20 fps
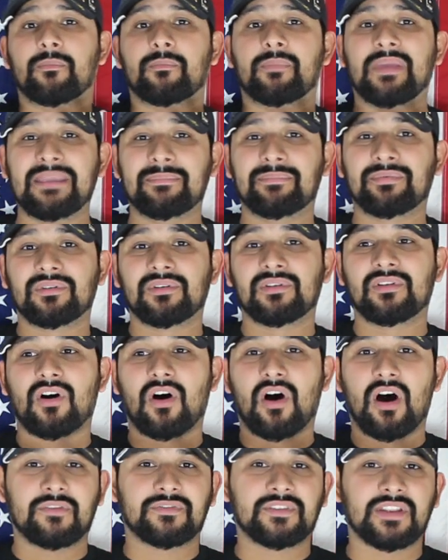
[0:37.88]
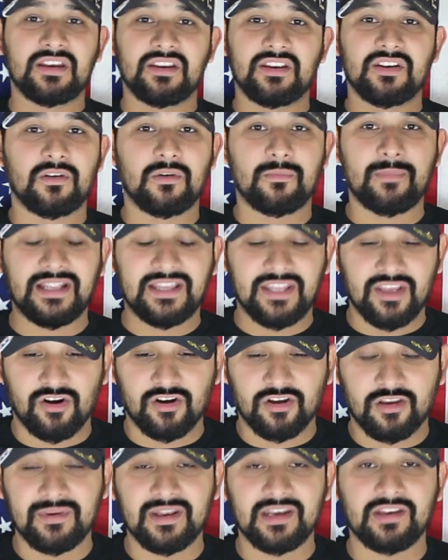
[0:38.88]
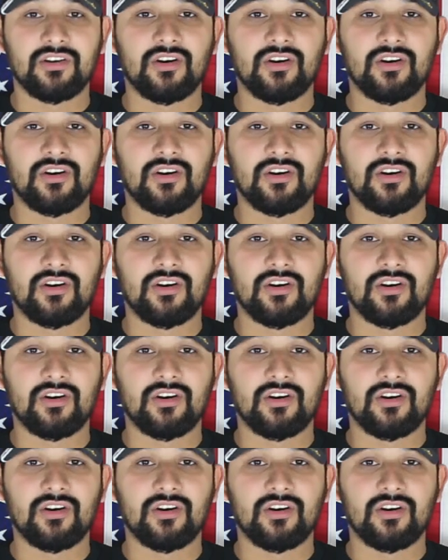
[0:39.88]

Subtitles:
people often, make the argument,